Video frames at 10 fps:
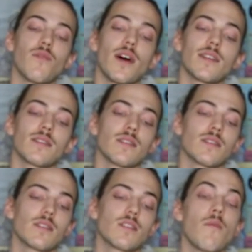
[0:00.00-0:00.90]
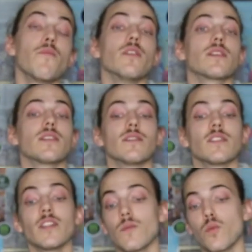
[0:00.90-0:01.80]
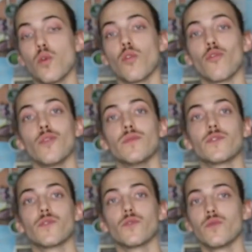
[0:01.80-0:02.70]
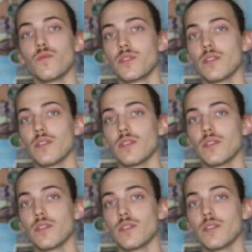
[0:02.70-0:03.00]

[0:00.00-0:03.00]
devices that's come with a concealable aroma tube,